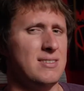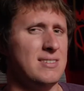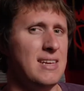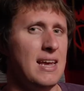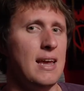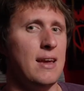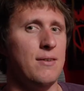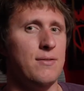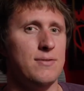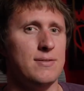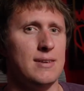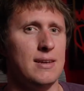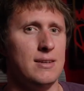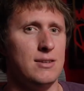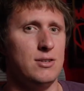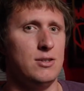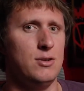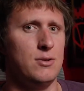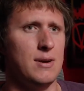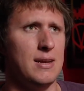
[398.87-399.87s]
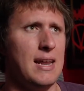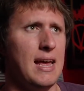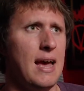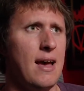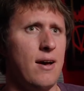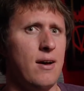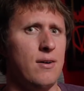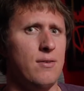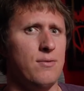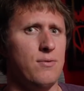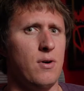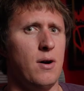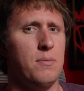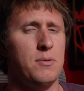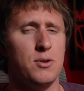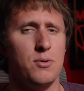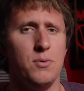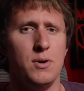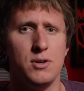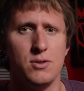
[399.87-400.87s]
safe since you can have up
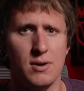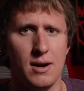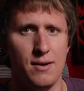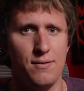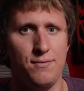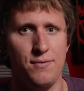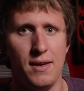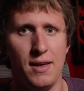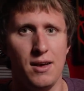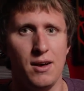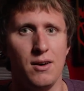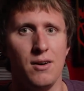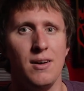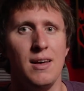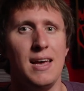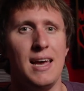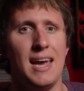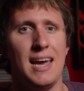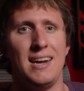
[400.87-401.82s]
to 1 drive fail,